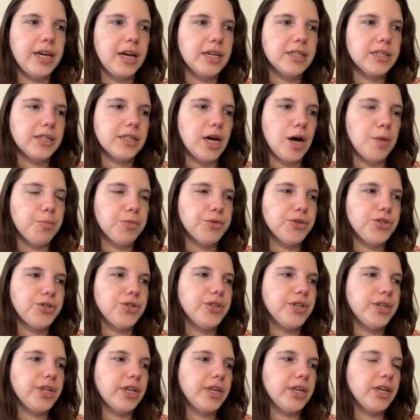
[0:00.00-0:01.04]
as an
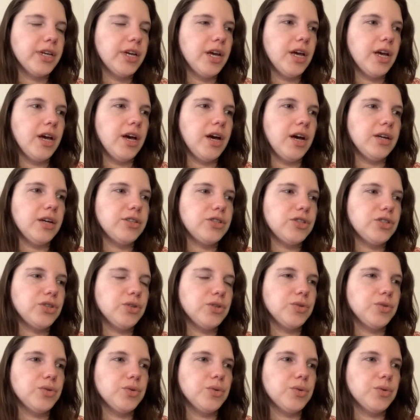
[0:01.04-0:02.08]
opportunity
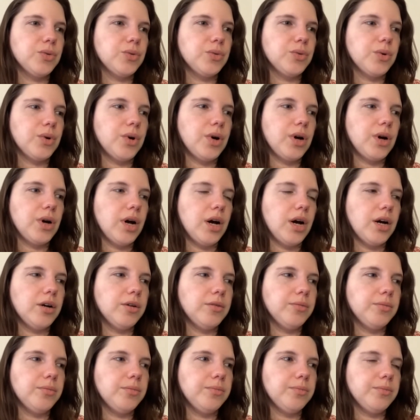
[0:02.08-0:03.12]
to
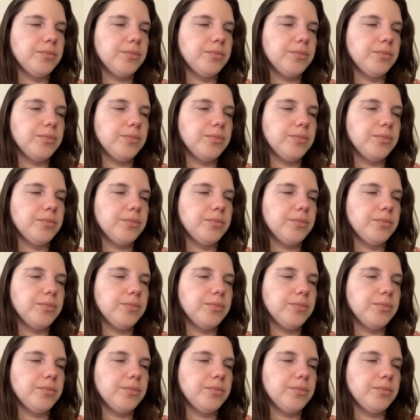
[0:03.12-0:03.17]
uh,